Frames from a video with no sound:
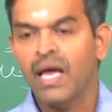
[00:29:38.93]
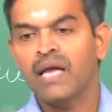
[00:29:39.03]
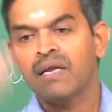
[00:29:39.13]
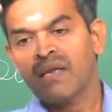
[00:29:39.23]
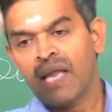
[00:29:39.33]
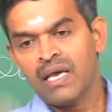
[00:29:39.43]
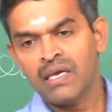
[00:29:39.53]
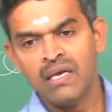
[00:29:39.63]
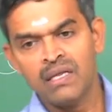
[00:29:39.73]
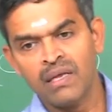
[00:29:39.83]
and
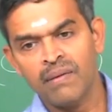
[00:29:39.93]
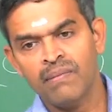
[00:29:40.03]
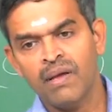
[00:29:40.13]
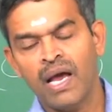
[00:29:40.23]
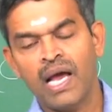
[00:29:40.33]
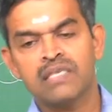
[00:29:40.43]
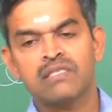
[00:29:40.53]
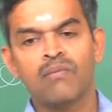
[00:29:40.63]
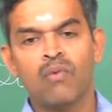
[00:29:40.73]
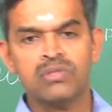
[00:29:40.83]
ranking them as
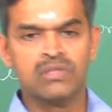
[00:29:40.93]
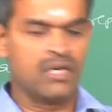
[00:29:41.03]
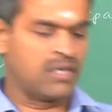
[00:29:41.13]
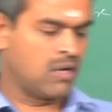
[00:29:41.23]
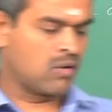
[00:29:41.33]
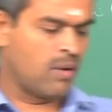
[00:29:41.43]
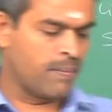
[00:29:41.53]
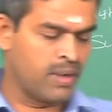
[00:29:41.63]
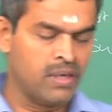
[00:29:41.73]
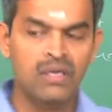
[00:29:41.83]
the most critical
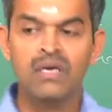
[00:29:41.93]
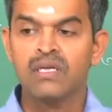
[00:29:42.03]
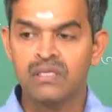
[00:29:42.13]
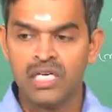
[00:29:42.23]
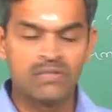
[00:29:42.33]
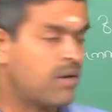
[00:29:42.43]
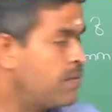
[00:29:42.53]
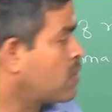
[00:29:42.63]
component. That is what we